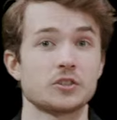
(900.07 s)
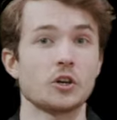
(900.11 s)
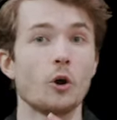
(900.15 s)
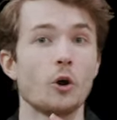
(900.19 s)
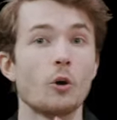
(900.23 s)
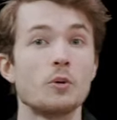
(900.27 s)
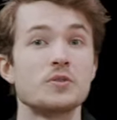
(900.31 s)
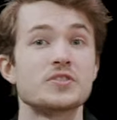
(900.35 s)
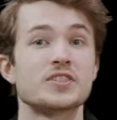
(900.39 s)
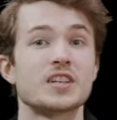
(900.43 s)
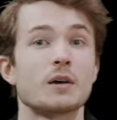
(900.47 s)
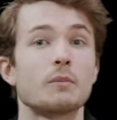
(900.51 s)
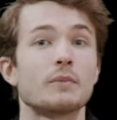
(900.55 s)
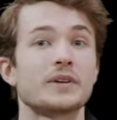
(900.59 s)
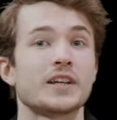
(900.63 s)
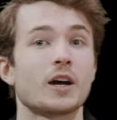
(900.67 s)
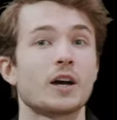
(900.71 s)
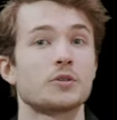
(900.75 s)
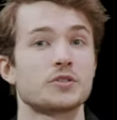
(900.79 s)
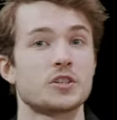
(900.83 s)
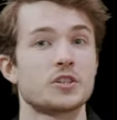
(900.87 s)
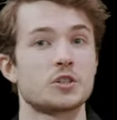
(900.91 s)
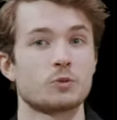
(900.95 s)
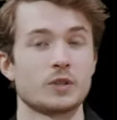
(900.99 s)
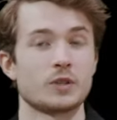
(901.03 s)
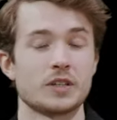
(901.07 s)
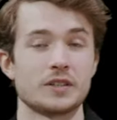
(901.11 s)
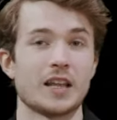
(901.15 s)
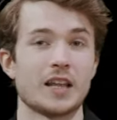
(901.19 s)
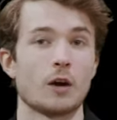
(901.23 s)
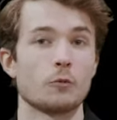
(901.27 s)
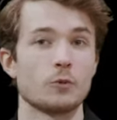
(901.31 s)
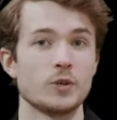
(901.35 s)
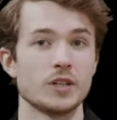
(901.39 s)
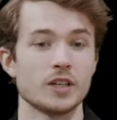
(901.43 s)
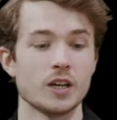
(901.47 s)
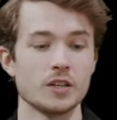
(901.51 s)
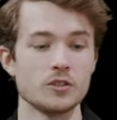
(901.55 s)
code somebody else has written
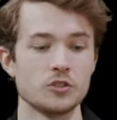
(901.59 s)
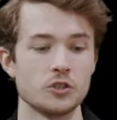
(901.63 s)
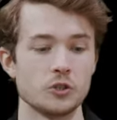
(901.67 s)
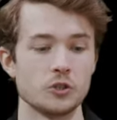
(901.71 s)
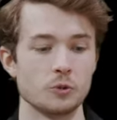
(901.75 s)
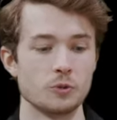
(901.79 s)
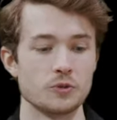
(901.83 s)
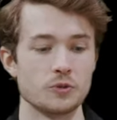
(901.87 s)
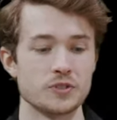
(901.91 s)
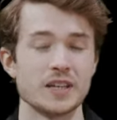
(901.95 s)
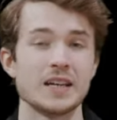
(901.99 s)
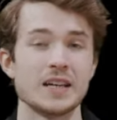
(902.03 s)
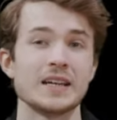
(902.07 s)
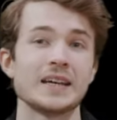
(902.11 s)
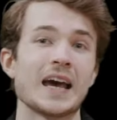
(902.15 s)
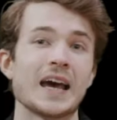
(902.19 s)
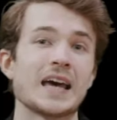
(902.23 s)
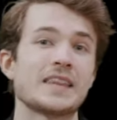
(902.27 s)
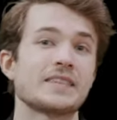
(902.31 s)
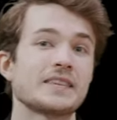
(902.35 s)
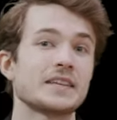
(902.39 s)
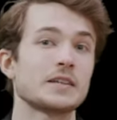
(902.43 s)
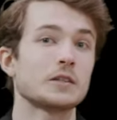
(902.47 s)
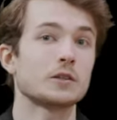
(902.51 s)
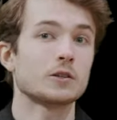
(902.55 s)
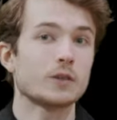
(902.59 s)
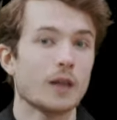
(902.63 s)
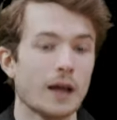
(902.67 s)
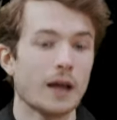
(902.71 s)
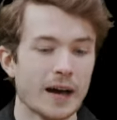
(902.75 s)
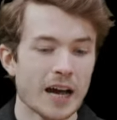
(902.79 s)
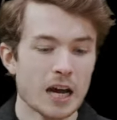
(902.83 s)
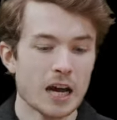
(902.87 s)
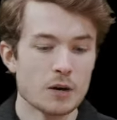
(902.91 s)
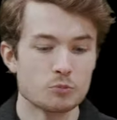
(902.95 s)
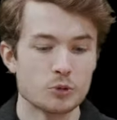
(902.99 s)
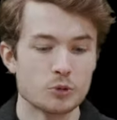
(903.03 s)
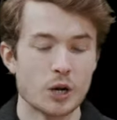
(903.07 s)
that we can use, and the
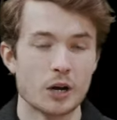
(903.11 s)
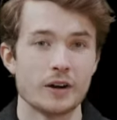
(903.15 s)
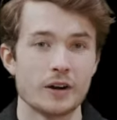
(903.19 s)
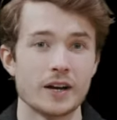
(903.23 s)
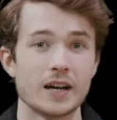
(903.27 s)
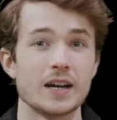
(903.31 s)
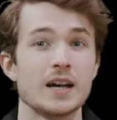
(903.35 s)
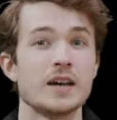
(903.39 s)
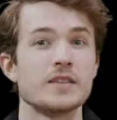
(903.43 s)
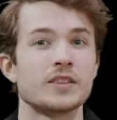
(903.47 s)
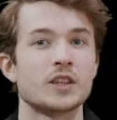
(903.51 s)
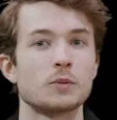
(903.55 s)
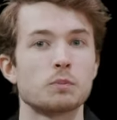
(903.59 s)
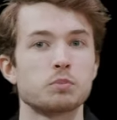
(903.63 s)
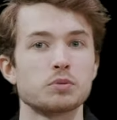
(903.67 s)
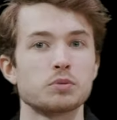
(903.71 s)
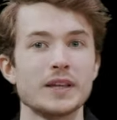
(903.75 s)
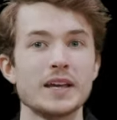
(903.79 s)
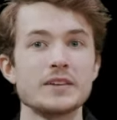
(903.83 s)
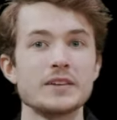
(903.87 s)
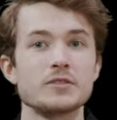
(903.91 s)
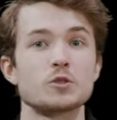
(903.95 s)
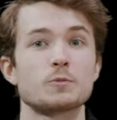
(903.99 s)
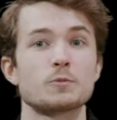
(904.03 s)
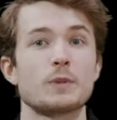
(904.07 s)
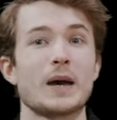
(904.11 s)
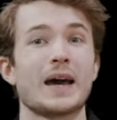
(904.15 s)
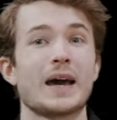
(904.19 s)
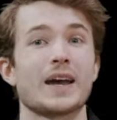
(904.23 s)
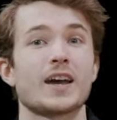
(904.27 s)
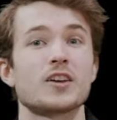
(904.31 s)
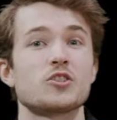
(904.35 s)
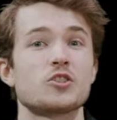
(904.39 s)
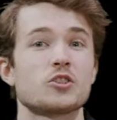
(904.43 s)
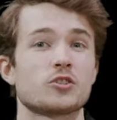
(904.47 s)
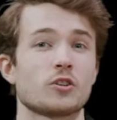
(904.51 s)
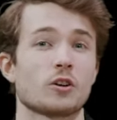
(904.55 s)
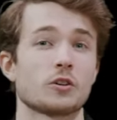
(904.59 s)
library, the place those
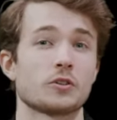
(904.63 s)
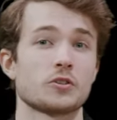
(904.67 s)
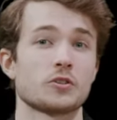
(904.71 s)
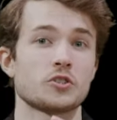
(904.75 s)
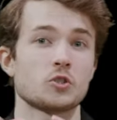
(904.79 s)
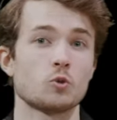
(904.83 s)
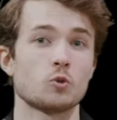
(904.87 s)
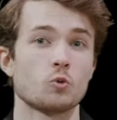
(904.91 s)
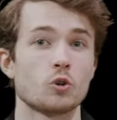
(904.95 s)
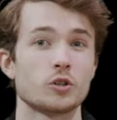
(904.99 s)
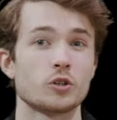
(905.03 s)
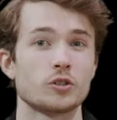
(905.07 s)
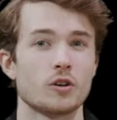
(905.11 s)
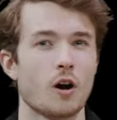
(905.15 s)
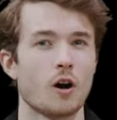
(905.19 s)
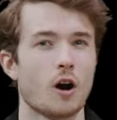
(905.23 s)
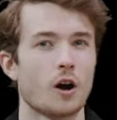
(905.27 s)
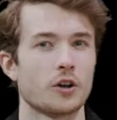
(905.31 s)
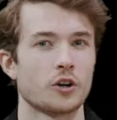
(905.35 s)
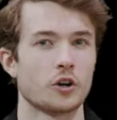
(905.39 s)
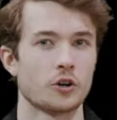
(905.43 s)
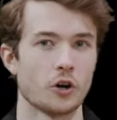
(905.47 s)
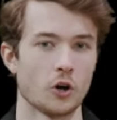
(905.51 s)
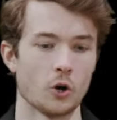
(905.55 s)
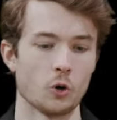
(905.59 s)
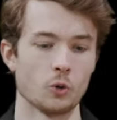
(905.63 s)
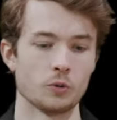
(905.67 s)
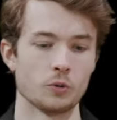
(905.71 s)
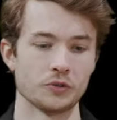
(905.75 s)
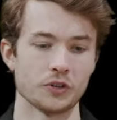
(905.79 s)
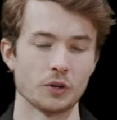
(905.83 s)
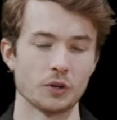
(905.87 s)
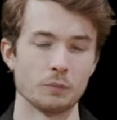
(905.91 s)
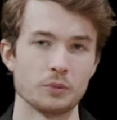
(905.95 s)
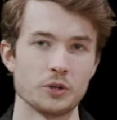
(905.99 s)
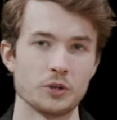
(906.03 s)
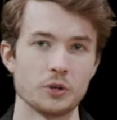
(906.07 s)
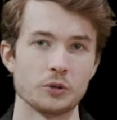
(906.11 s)
packages are stored on our own
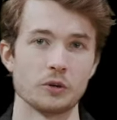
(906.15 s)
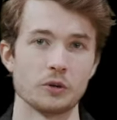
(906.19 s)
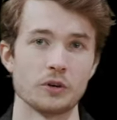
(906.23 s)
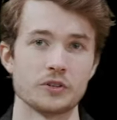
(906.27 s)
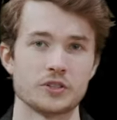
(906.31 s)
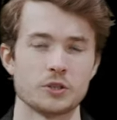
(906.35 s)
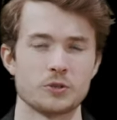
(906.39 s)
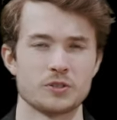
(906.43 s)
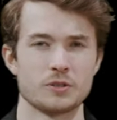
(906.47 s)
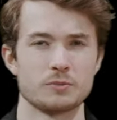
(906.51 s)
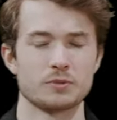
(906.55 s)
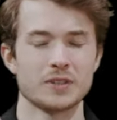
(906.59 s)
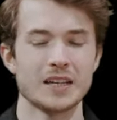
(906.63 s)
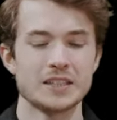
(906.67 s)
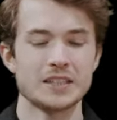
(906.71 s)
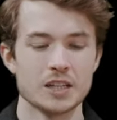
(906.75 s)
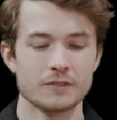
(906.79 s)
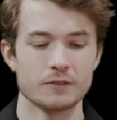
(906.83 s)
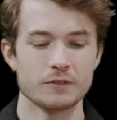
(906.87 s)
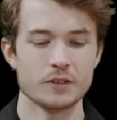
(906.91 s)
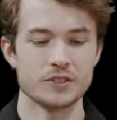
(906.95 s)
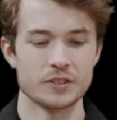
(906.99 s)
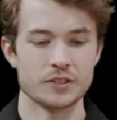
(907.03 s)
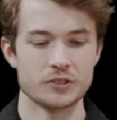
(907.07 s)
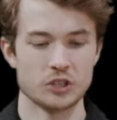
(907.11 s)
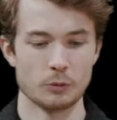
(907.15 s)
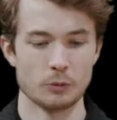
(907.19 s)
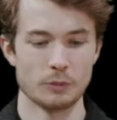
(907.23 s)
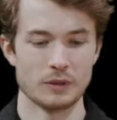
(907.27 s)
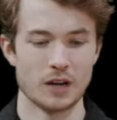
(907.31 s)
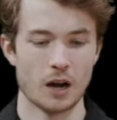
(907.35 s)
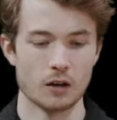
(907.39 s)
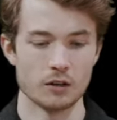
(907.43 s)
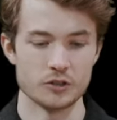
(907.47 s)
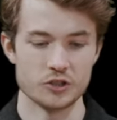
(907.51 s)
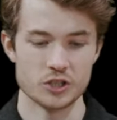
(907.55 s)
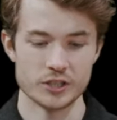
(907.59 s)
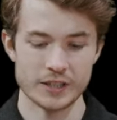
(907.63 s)
computer. So some slight difference in
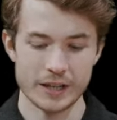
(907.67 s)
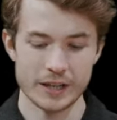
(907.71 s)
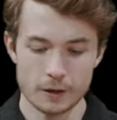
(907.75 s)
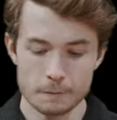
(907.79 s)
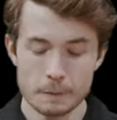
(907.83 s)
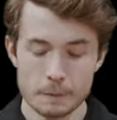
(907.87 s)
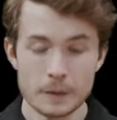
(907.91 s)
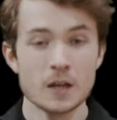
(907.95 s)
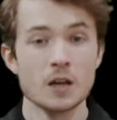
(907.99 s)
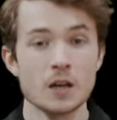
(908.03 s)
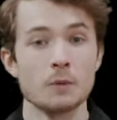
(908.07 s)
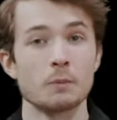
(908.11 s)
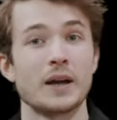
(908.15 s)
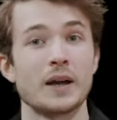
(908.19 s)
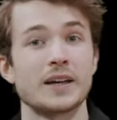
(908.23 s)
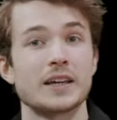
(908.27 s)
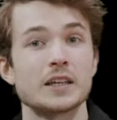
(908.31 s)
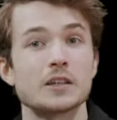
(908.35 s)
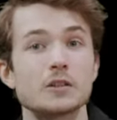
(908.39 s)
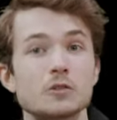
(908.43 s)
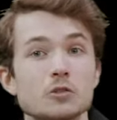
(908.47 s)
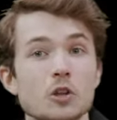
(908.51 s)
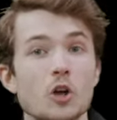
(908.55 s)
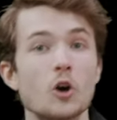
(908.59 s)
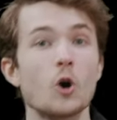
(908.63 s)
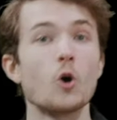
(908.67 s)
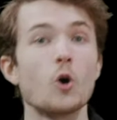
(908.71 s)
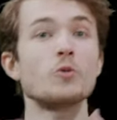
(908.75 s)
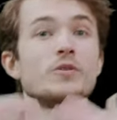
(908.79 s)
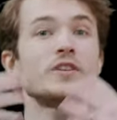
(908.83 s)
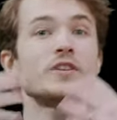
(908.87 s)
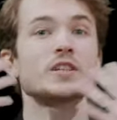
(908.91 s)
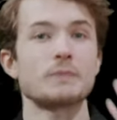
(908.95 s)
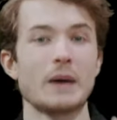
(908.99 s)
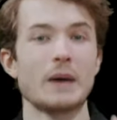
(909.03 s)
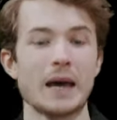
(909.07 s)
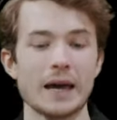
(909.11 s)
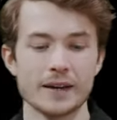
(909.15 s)
terminology there, but I can load
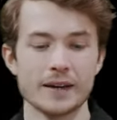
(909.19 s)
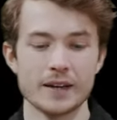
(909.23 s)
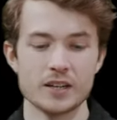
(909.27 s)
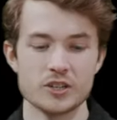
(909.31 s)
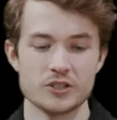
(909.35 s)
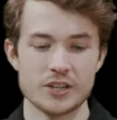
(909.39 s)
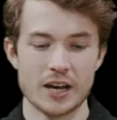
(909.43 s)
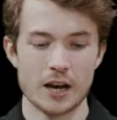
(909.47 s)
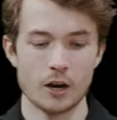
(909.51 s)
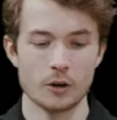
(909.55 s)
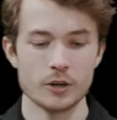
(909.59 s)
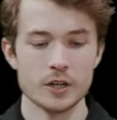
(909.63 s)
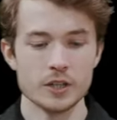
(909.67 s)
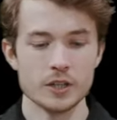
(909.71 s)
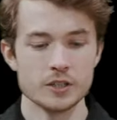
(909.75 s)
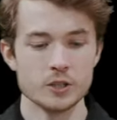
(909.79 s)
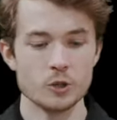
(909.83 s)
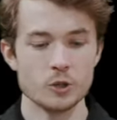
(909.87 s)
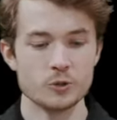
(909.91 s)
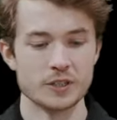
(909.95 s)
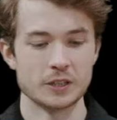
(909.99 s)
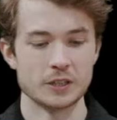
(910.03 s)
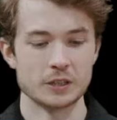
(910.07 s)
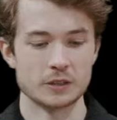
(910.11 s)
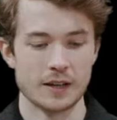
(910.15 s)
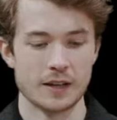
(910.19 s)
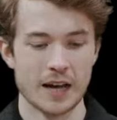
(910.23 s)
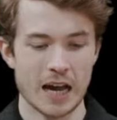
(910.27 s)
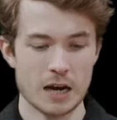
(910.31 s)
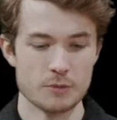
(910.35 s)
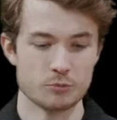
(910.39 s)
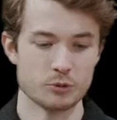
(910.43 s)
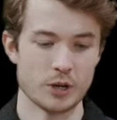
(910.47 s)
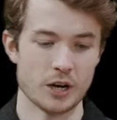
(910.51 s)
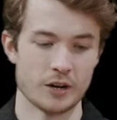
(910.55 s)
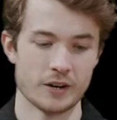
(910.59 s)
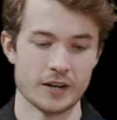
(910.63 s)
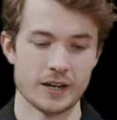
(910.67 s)
this package now using
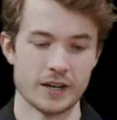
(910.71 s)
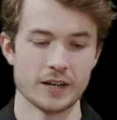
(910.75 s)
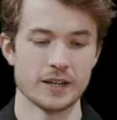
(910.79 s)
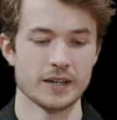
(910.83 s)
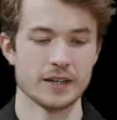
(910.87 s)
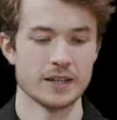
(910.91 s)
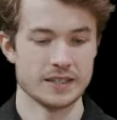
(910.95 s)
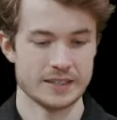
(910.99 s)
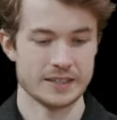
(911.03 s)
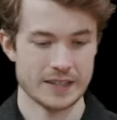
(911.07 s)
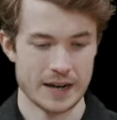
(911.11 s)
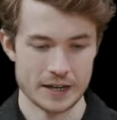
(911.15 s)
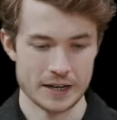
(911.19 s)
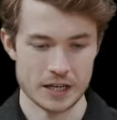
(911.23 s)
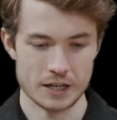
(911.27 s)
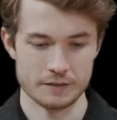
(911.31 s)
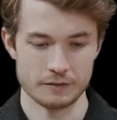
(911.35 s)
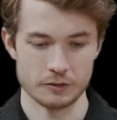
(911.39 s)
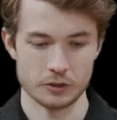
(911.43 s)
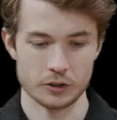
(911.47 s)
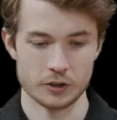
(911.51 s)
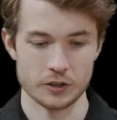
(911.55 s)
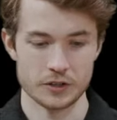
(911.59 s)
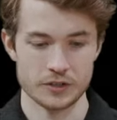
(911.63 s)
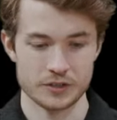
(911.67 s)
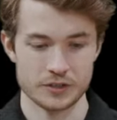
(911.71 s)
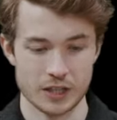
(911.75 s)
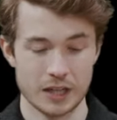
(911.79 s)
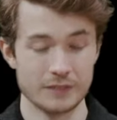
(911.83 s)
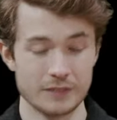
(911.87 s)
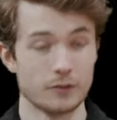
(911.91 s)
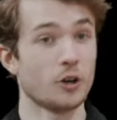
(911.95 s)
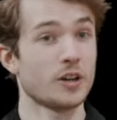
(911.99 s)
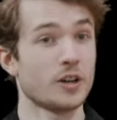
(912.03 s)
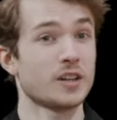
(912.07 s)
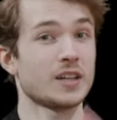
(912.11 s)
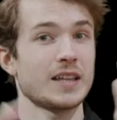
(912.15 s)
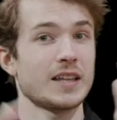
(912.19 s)
library tidyverse. And I've
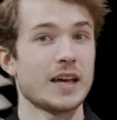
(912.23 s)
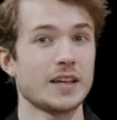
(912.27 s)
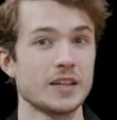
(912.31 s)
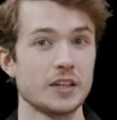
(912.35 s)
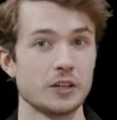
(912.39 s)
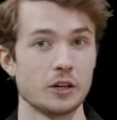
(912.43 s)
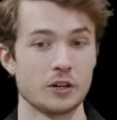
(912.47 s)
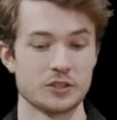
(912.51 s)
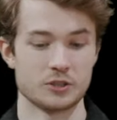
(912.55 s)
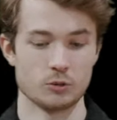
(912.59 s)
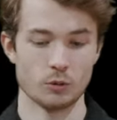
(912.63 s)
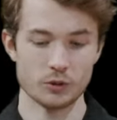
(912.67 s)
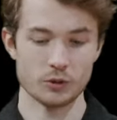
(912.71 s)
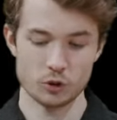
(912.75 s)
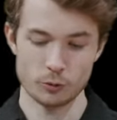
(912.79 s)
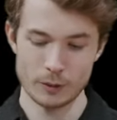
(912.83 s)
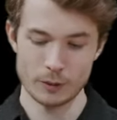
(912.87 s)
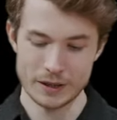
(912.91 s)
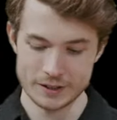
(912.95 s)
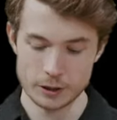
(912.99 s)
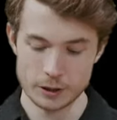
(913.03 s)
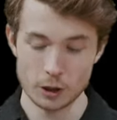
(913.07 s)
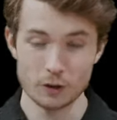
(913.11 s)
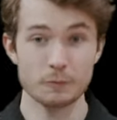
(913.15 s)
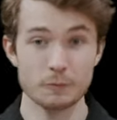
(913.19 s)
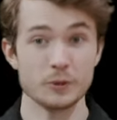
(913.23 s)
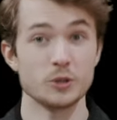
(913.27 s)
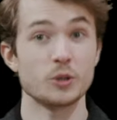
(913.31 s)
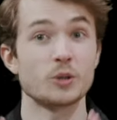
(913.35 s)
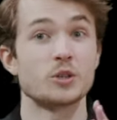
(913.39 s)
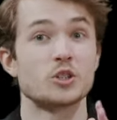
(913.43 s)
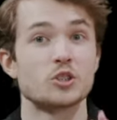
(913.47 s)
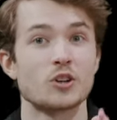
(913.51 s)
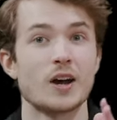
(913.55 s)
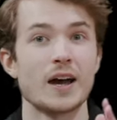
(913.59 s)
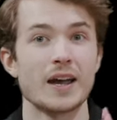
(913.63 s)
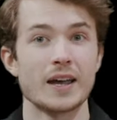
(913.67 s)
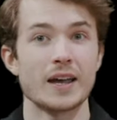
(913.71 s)
already done that here, so I won't do it myself, but you
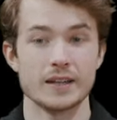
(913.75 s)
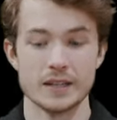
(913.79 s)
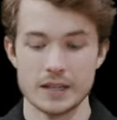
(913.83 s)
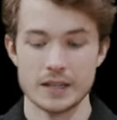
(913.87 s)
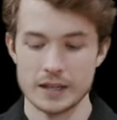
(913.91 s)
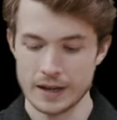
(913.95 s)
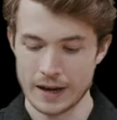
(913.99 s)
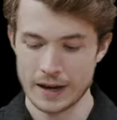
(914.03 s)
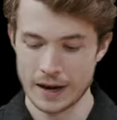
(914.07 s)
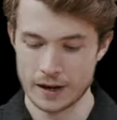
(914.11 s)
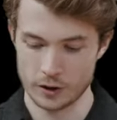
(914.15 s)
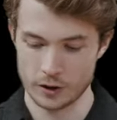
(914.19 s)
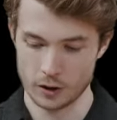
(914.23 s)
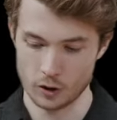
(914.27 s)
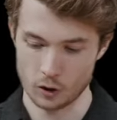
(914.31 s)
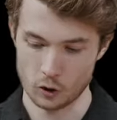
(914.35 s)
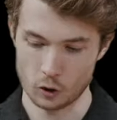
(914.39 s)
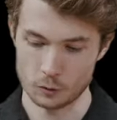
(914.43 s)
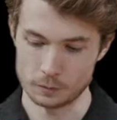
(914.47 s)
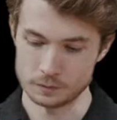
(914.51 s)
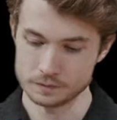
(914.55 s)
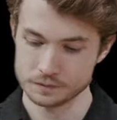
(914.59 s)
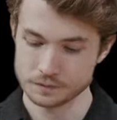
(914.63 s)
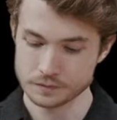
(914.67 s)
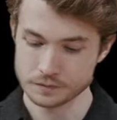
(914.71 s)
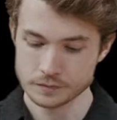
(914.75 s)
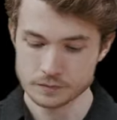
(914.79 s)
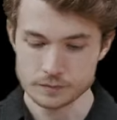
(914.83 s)
can try it at home.